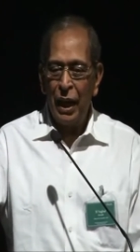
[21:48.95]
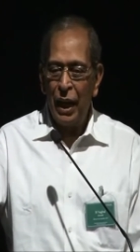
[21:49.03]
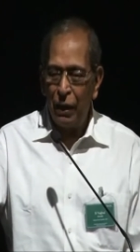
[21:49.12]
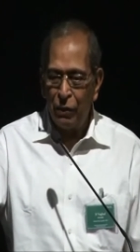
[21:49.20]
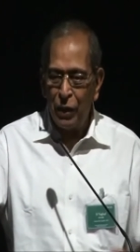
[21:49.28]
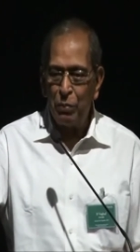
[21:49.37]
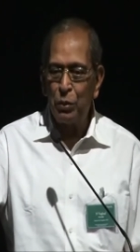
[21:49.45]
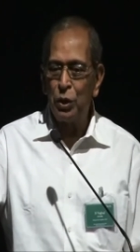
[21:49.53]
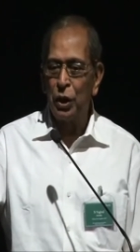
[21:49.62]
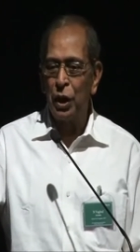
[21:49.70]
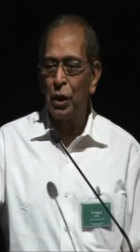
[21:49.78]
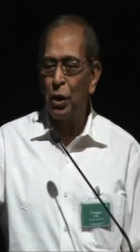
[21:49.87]
I have come to
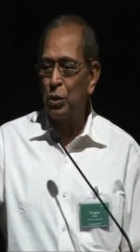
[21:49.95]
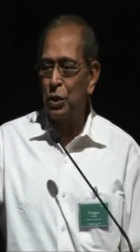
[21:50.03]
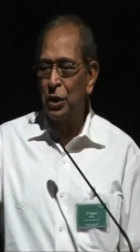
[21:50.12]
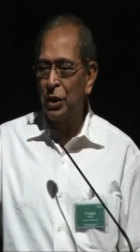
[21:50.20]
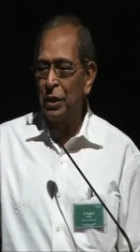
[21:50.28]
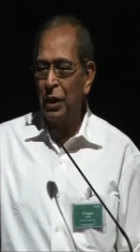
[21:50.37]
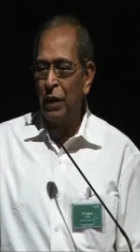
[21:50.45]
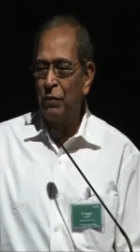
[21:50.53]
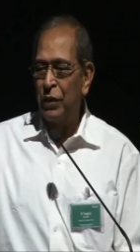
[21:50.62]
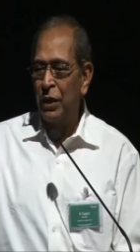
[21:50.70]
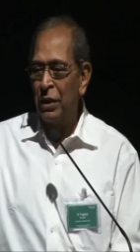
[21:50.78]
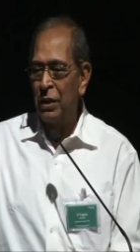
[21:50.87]
the conclusion
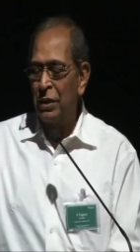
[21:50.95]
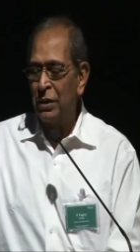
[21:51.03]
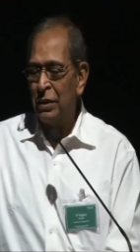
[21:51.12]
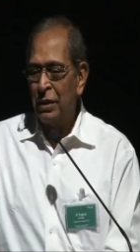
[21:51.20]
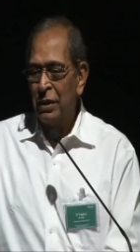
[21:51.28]
after